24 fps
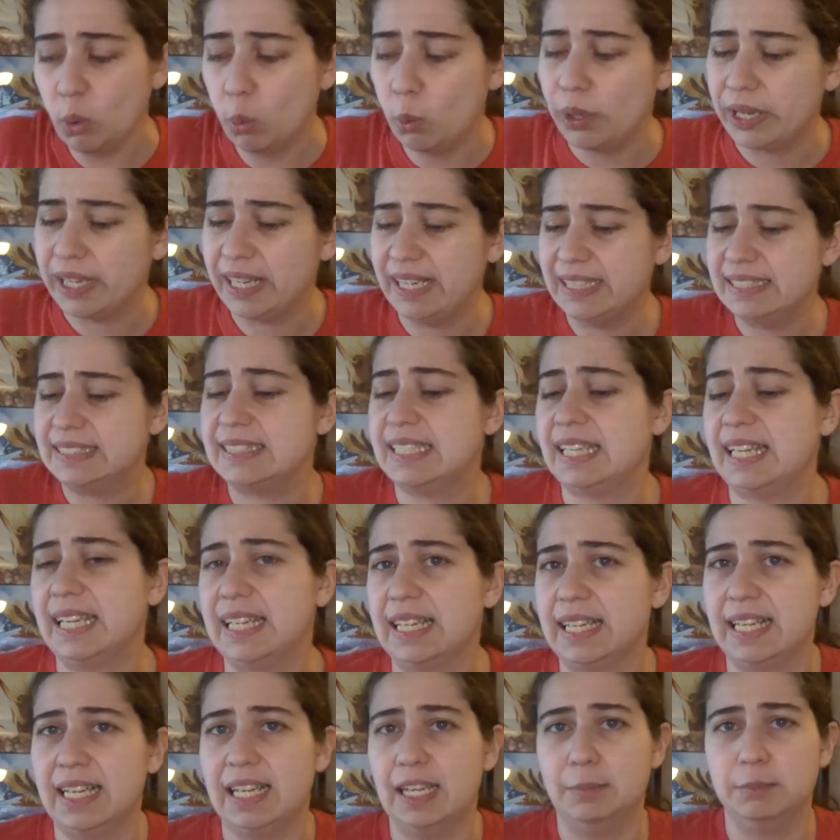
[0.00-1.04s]
What can I
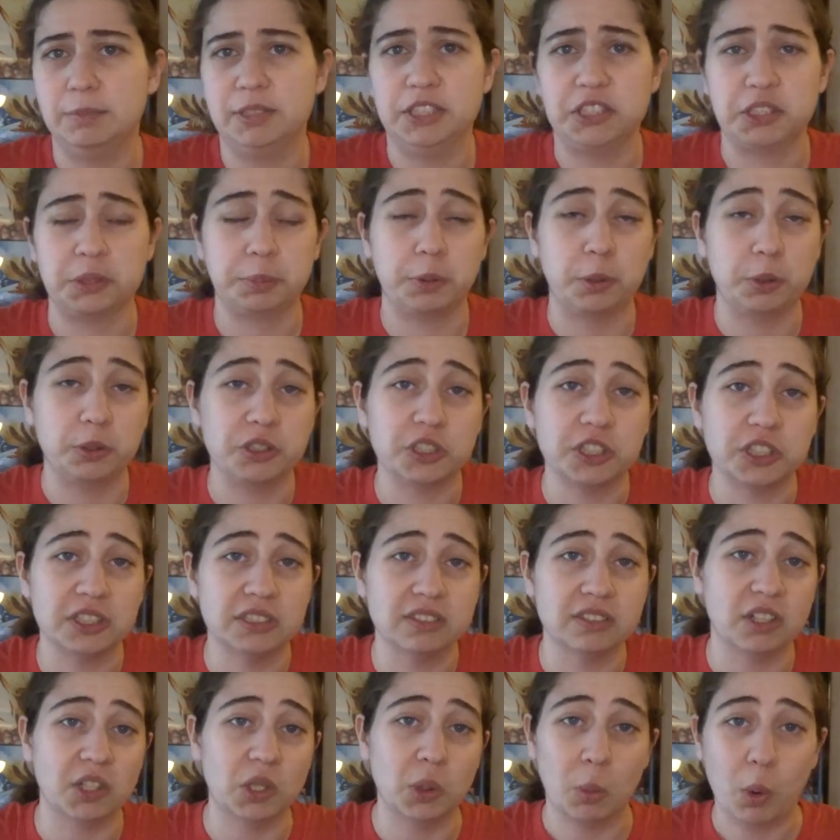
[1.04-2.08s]
say? These are
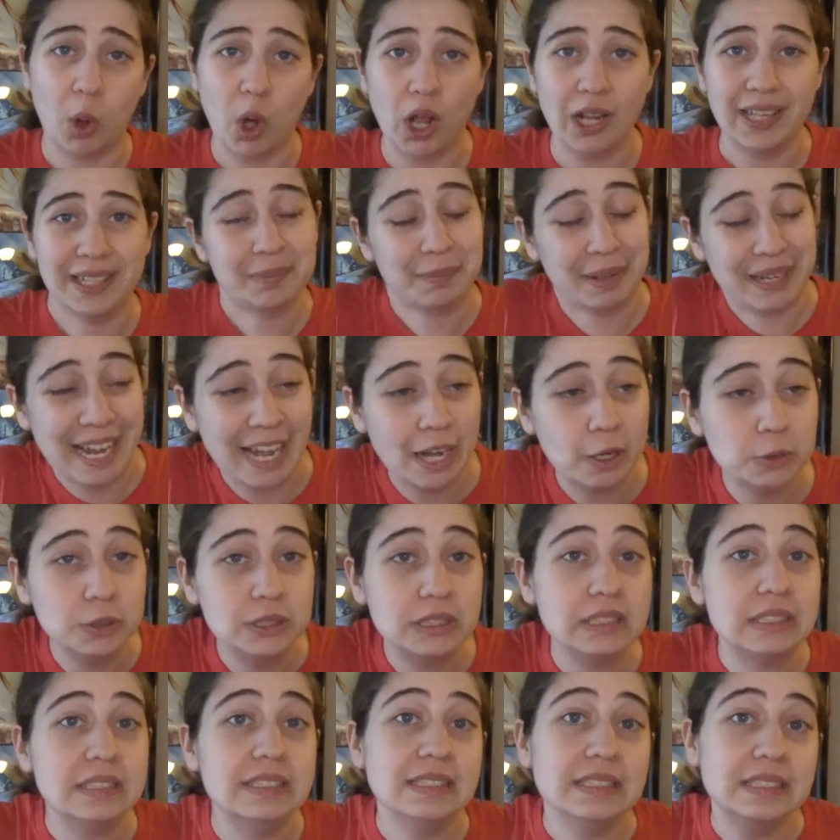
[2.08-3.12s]
posters on the wall in my
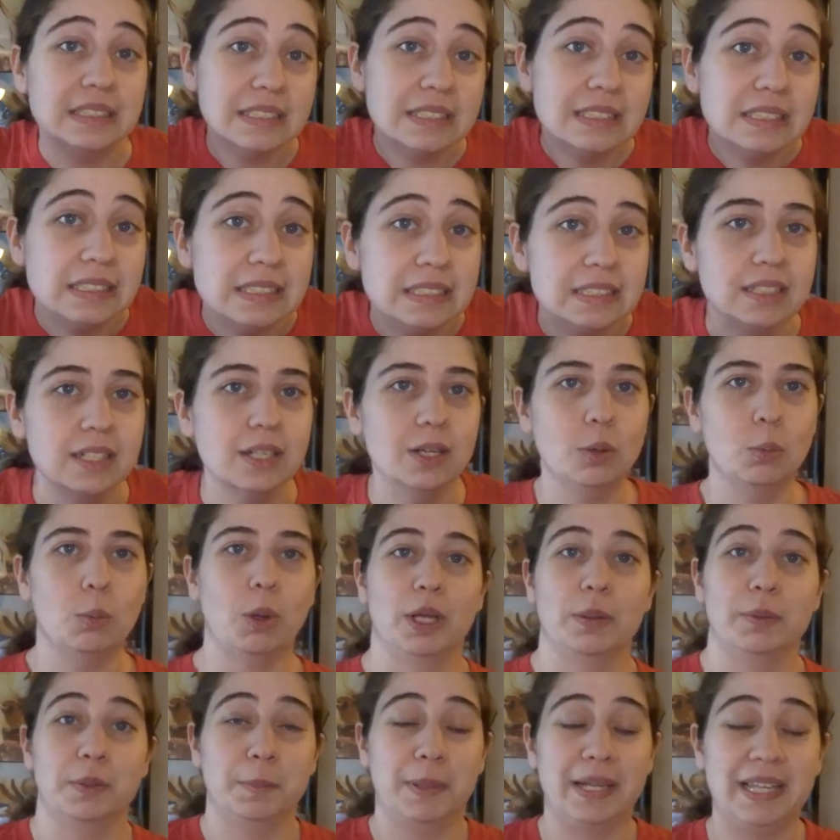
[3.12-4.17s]
house.
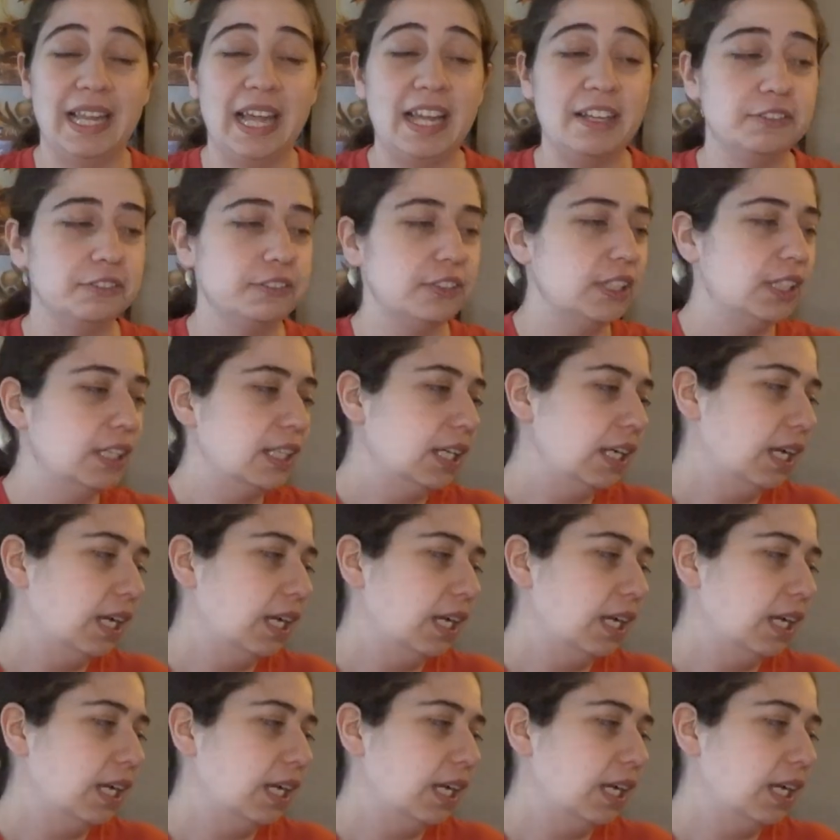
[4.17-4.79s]
Welcome to my life.